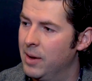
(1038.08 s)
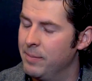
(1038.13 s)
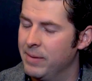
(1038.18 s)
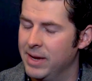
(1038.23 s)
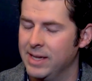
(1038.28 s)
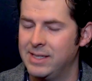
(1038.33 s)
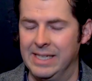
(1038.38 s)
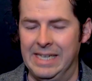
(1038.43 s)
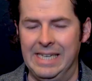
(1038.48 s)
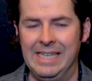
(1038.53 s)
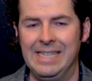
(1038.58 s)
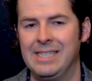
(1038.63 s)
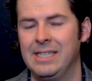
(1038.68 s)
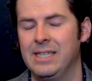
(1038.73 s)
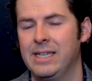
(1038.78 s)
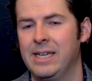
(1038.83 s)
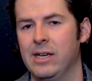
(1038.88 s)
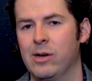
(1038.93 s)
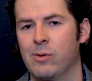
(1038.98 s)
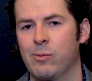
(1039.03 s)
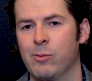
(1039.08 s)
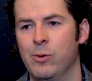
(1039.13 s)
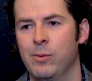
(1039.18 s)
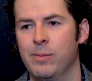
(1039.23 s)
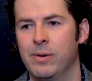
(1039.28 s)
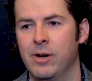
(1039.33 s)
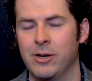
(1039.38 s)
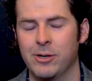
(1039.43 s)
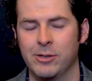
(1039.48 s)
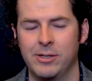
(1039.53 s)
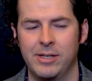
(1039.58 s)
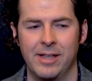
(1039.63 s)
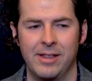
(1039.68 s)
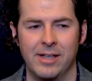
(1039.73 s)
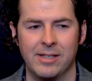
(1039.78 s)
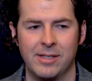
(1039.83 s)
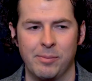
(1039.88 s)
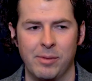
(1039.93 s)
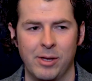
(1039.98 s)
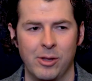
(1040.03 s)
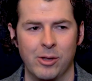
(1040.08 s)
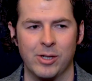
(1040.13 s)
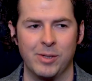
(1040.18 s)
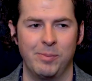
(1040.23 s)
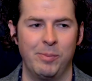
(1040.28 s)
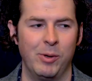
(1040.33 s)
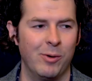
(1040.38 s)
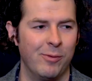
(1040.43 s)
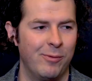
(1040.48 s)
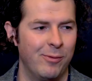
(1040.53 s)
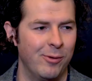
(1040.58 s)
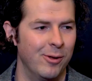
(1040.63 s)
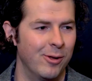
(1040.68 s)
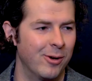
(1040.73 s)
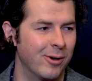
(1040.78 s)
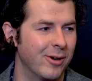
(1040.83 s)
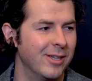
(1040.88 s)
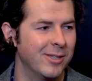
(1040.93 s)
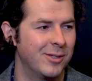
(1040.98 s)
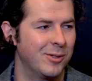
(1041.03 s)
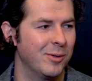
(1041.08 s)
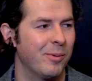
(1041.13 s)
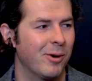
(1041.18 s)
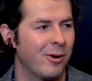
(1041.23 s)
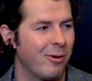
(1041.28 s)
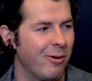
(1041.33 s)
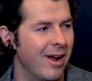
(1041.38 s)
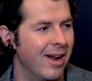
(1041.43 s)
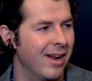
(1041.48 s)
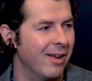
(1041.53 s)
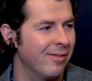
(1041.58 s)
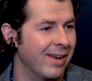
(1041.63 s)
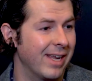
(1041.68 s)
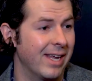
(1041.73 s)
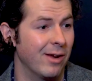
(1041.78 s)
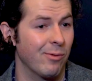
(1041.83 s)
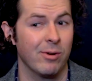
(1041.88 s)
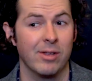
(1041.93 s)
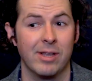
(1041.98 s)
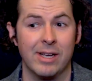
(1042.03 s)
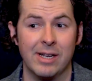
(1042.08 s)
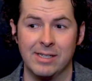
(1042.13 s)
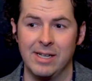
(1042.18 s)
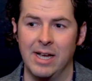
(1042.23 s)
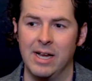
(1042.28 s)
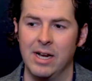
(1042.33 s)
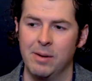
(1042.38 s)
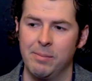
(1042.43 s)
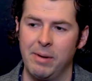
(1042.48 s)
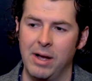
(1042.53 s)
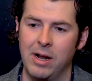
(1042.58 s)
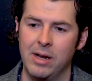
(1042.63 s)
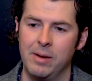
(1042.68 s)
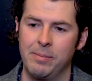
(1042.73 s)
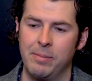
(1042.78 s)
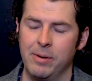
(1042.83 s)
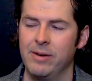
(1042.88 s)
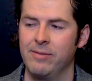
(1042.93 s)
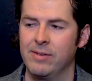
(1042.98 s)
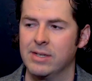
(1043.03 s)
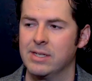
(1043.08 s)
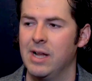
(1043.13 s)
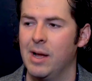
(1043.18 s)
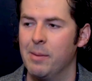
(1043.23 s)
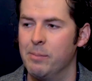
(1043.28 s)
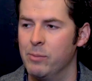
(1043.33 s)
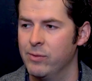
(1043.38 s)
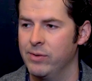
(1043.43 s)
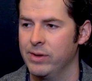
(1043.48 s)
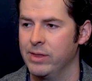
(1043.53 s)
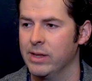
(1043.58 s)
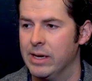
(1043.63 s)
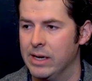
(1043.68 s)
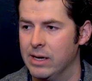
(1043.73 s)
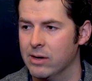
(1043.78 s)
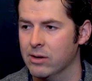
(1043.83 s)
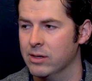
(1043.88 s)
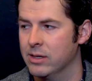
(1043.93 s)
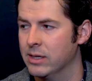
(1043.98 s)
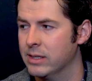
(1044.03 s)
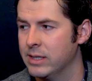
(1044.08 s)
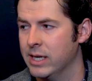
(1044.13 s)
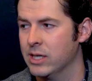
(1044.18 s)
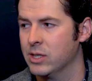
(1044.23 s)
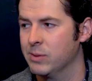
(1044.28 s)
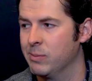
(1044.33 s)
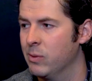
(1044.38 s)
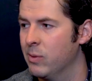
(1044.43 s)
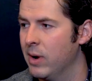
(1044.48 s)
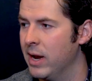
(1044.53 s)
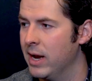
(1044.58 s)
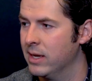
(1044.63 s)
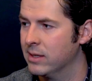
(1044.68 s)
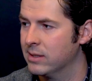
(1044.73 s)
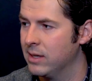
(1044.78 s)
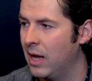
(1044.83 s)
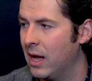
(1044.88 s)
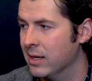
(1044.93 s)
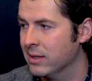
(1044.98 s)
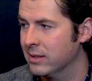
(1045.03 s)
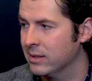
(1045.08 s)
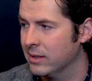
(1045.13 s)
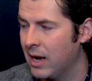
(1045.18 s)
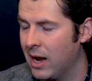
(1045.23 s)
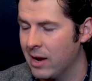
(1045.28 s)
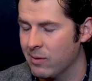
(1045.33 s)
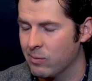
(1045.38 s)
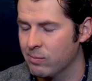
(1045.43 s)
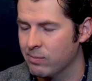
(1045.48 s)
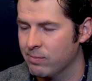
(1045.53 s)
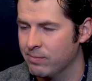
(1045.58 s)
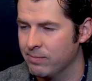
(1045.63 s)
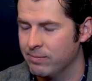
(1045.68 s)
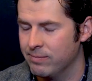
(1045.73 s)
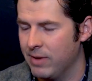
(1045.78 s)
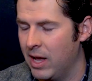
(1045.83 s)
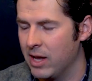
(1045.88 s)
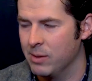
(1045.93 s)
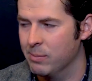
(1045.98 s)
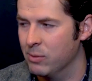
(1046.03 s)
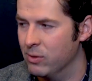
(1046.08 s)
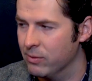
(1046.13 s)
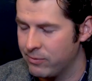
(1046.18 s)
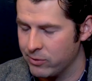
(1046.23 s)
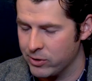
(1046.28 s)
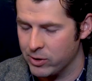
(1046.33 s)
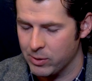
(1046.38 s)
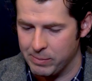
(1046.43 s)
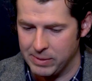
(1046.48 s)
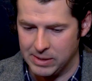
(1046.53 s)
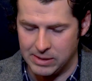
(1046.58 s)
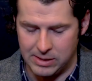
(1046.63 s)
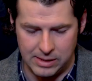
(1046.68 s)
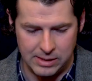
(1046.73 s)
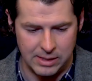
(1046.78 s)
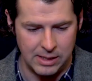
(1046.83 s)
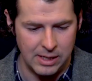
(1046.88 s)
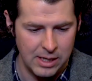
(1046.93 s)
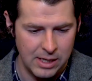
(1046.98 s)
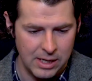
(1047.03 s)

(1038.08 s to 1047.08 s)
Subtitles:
It's easy to get in a room and understand that something looks beautiful or is super creative and get really excited about it, but if it's not moving the needle in a tangible way, it's honestly not valuable for your business.